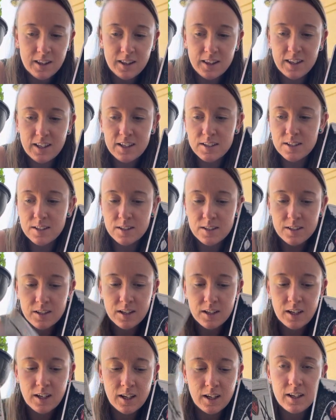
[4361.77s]
This
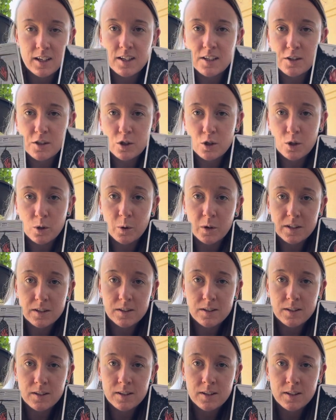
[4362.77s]
is a
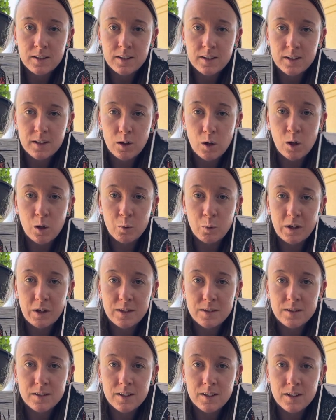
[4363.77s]
choice.
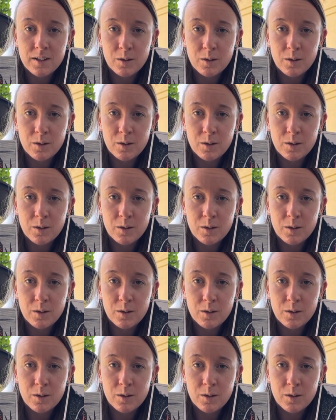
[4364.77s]
Always.